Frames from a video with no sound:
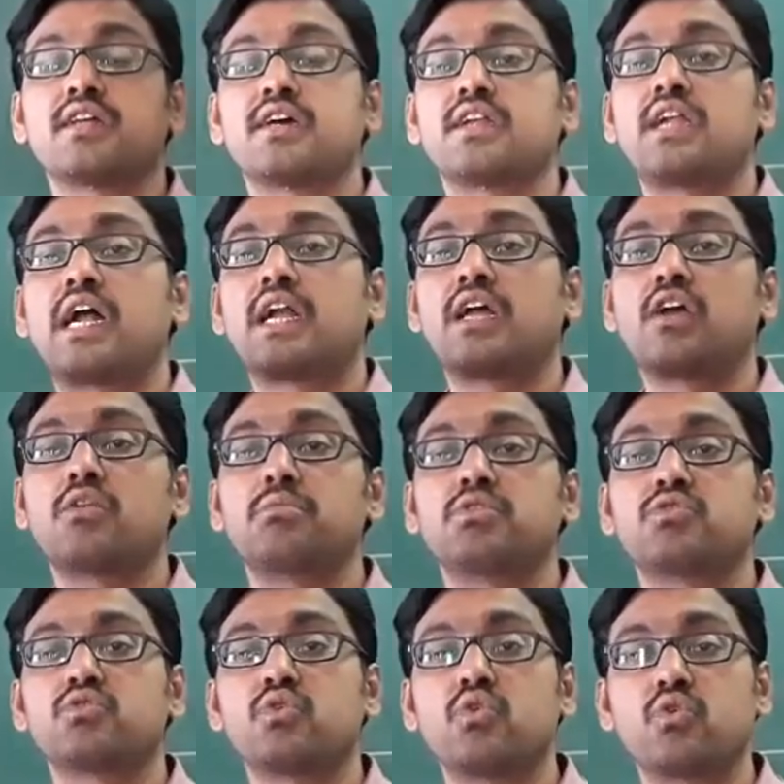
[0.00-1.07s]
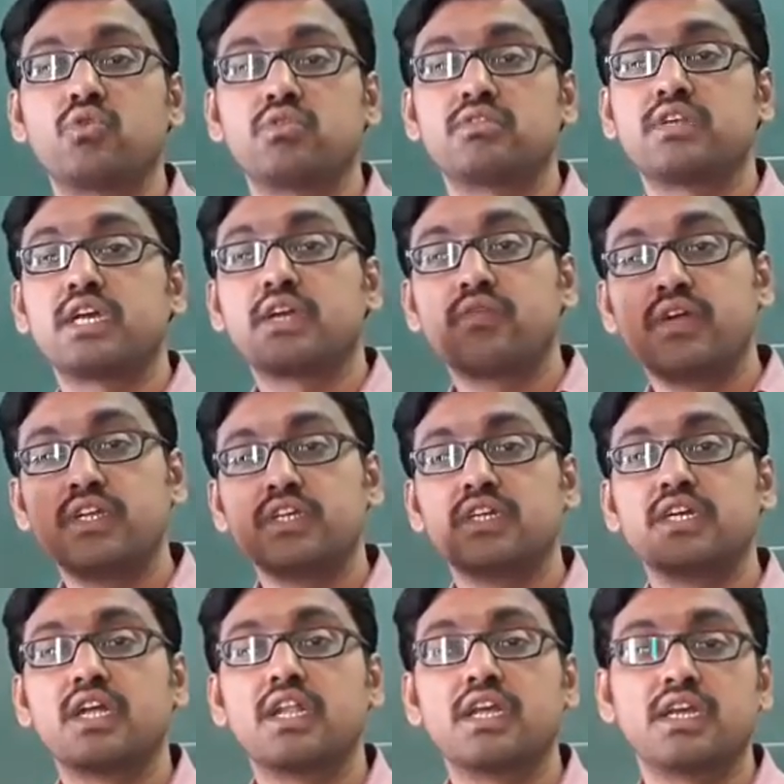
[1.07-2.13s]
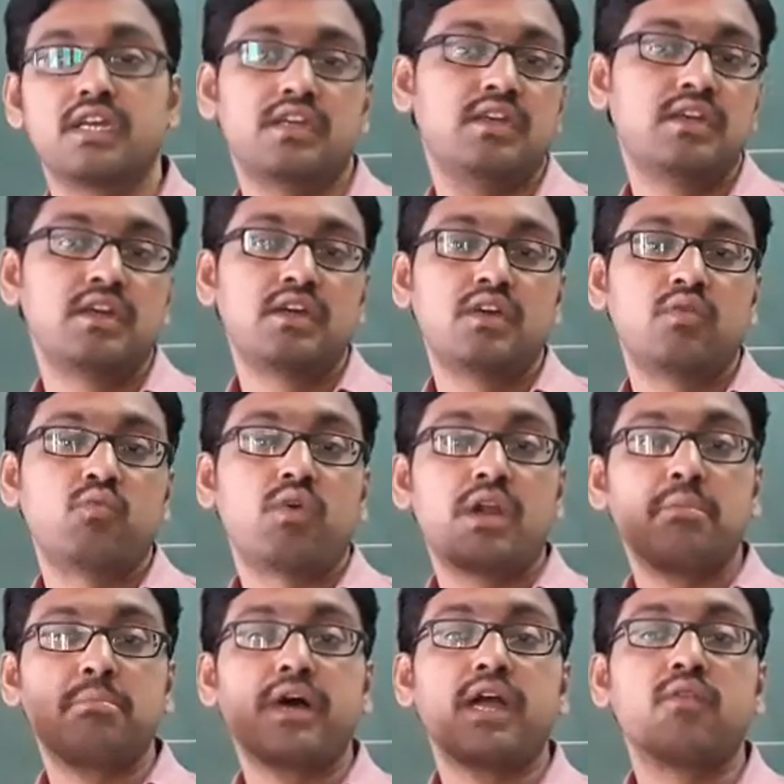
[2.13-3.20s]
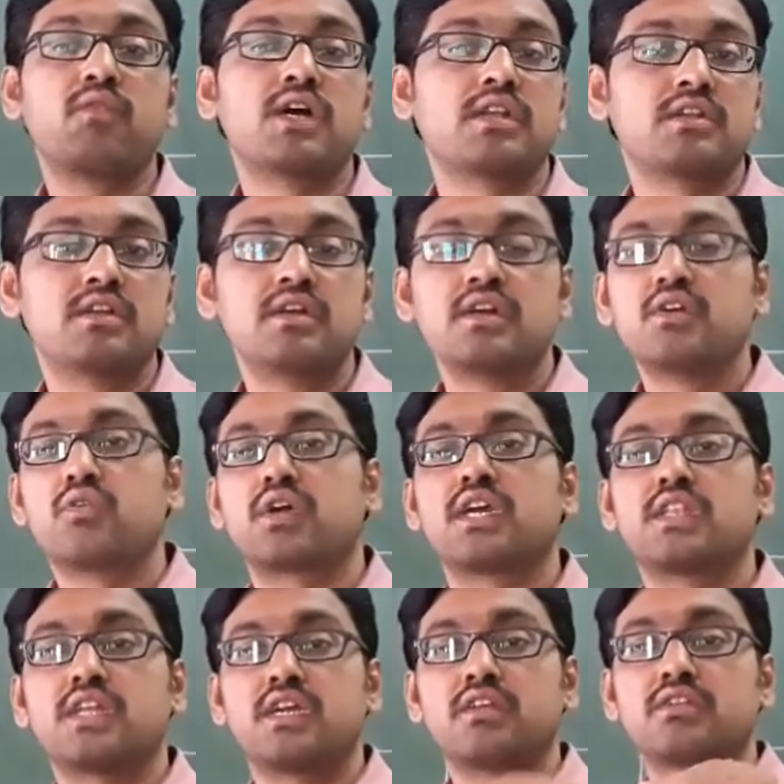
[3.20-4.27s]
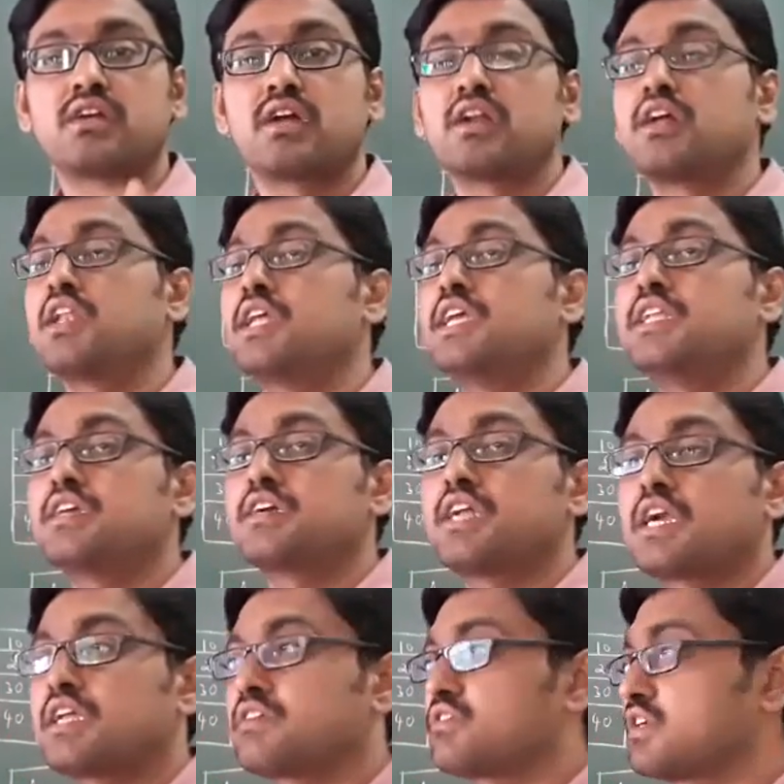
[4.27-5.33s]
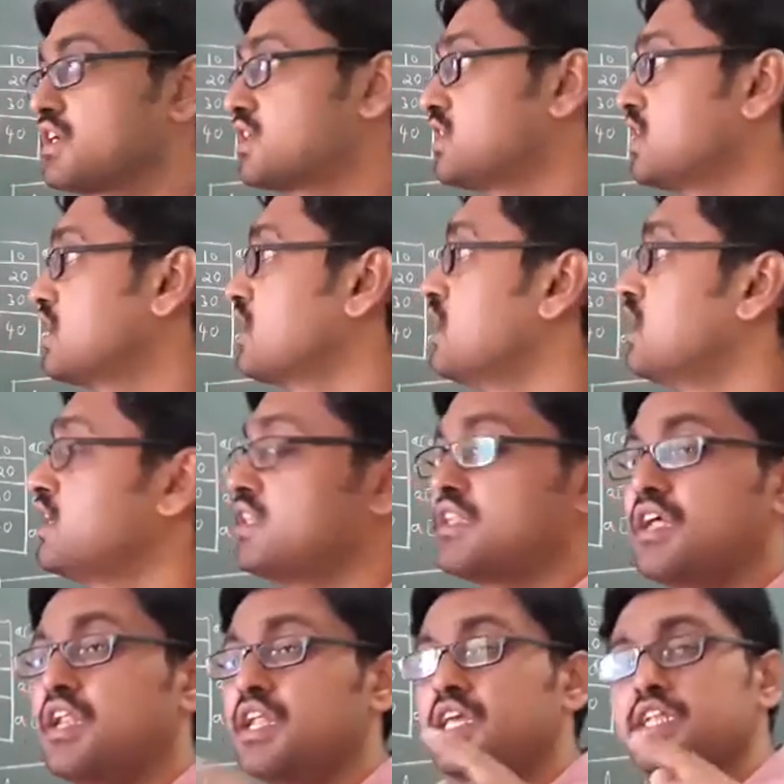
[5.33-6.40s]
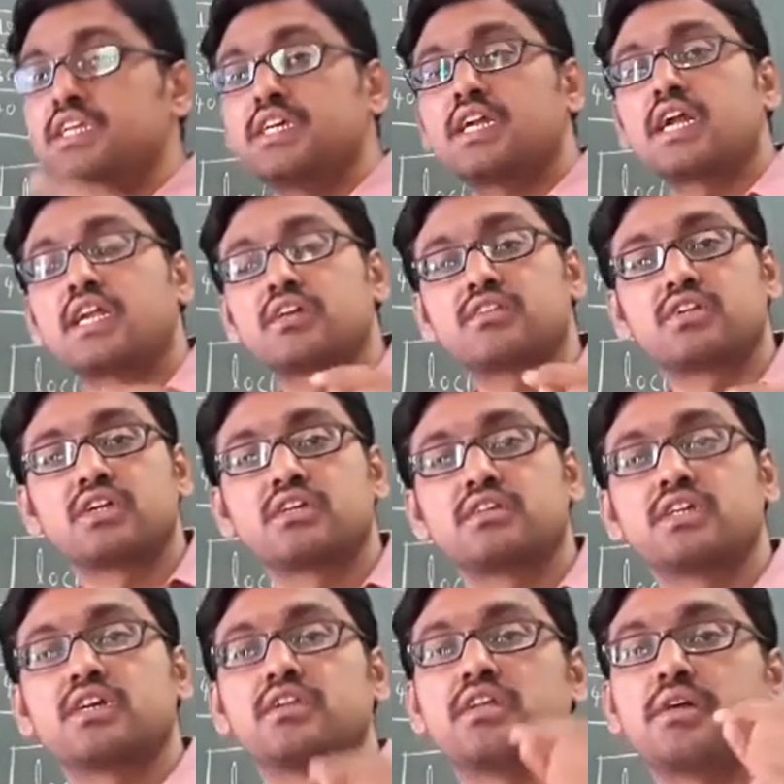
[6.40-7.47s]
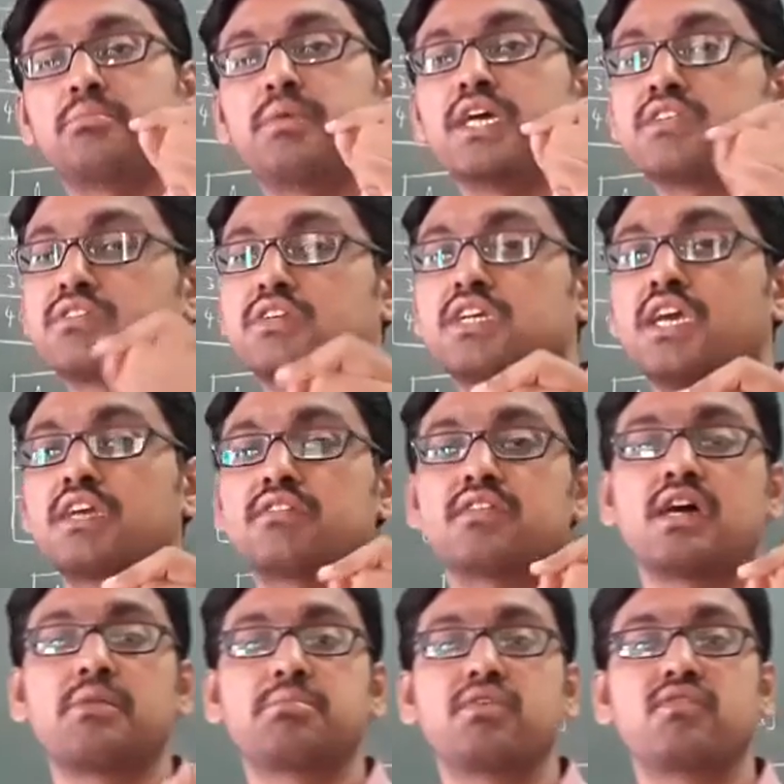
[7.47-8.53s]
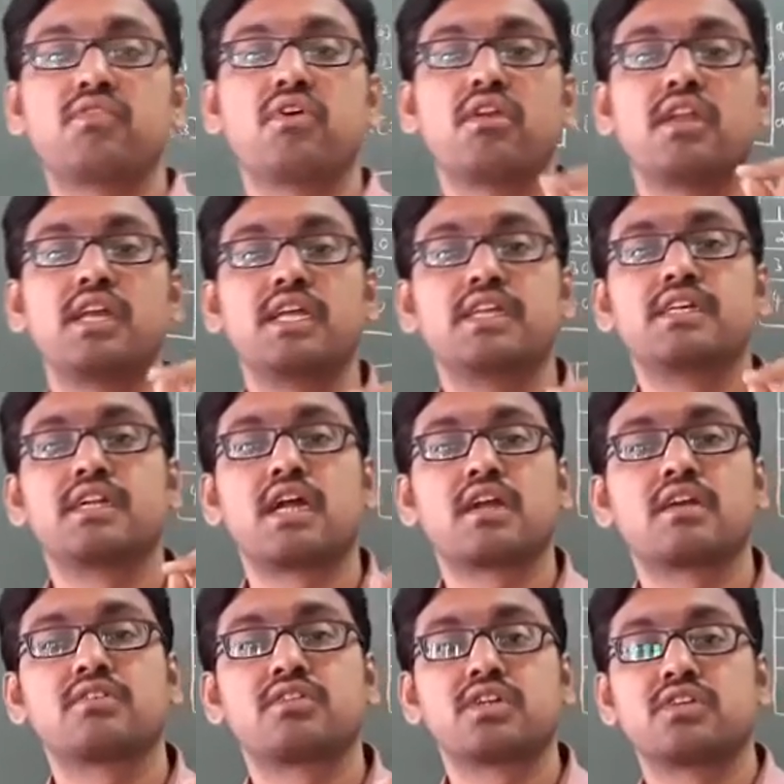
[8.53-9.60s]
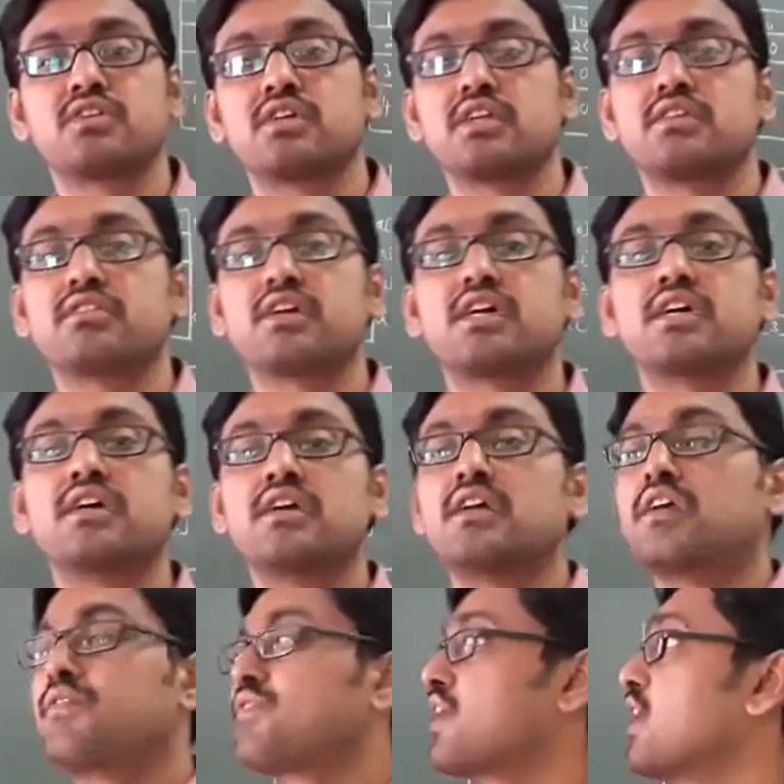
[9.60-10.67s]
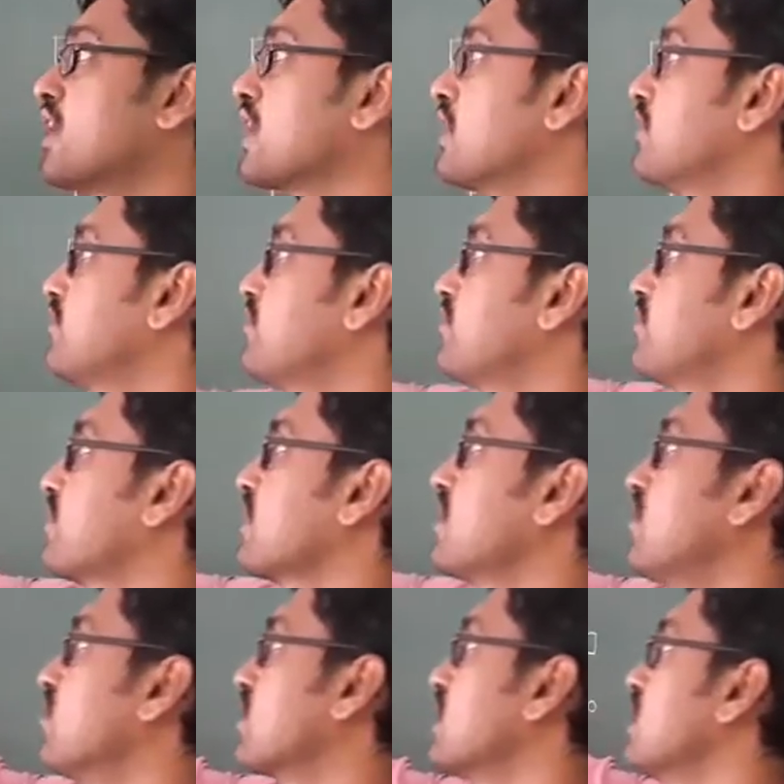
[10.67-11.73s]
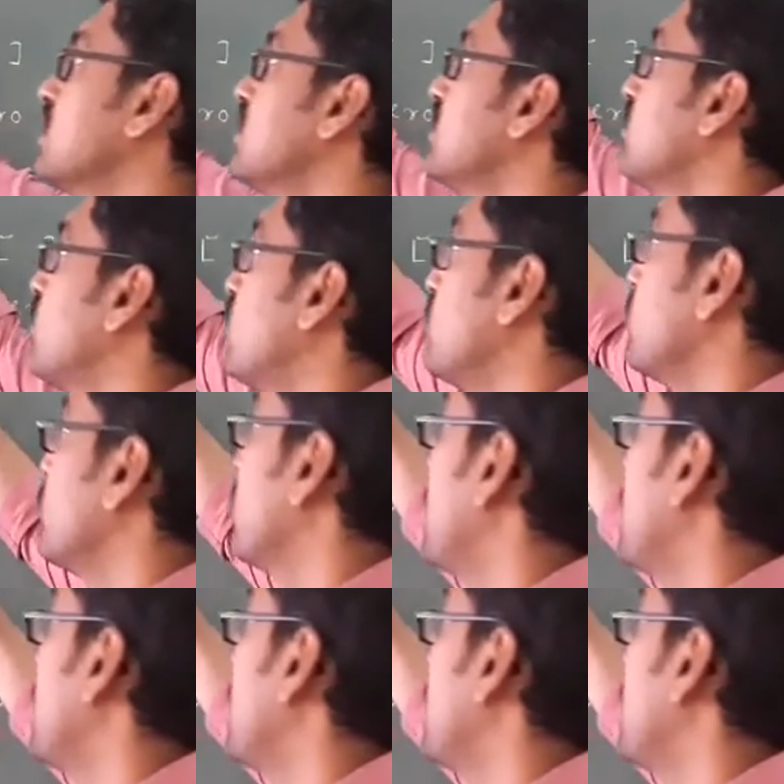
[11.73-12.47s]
data will be stored sequentially, one by one. Okay, that is called a linear data structure. The linear data structure, the best example for linear data structure is a array. Okay, well, you know